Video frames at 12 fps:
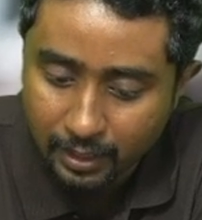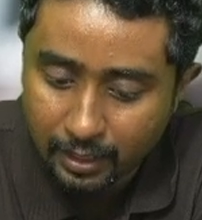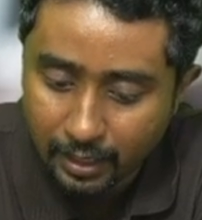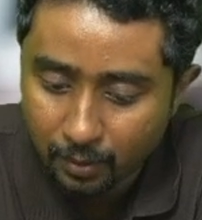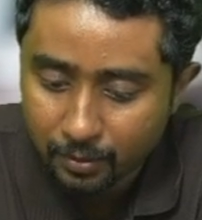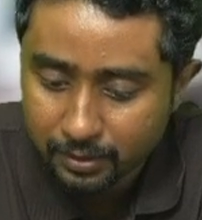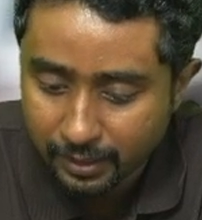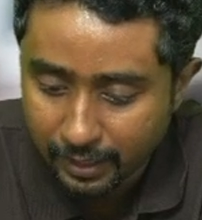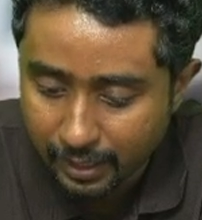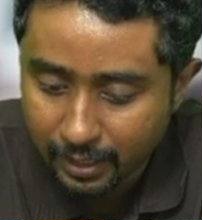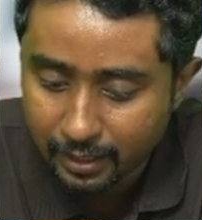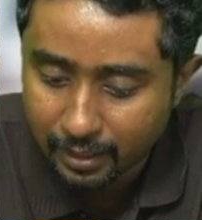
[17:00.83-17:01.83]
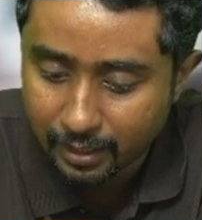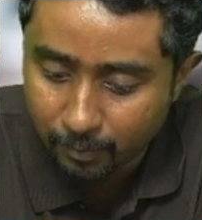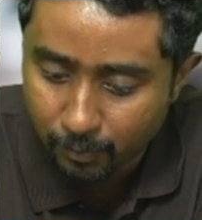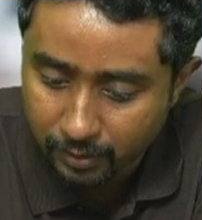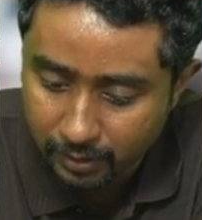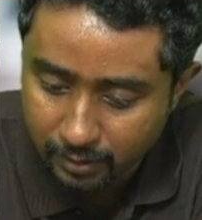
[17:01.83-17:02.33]
Now second year
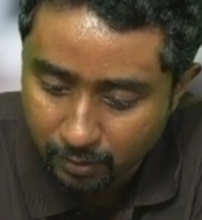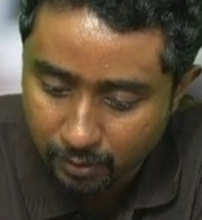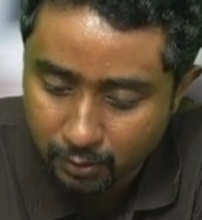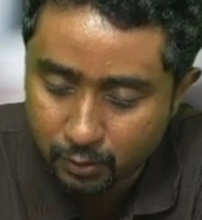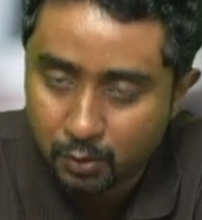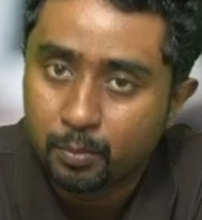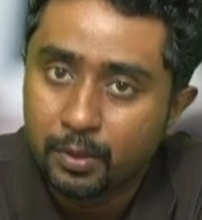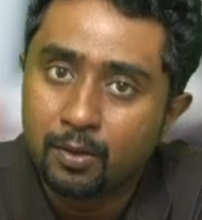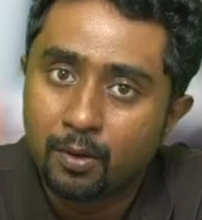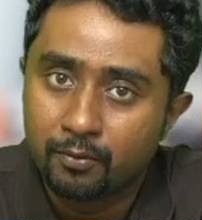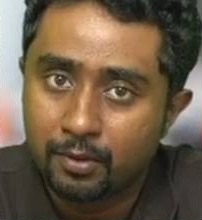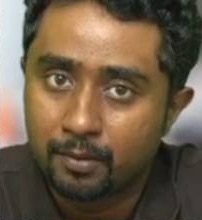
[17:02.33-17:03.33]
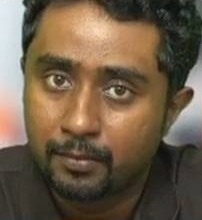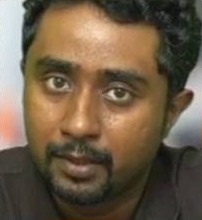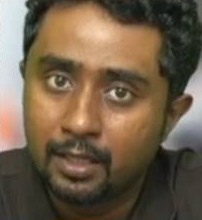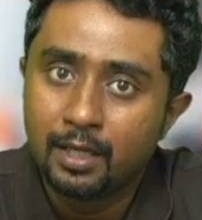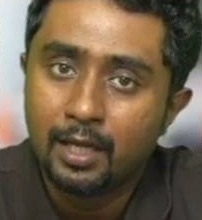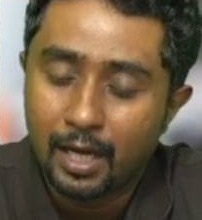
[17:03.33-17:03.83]
depreciation also should be gone from it.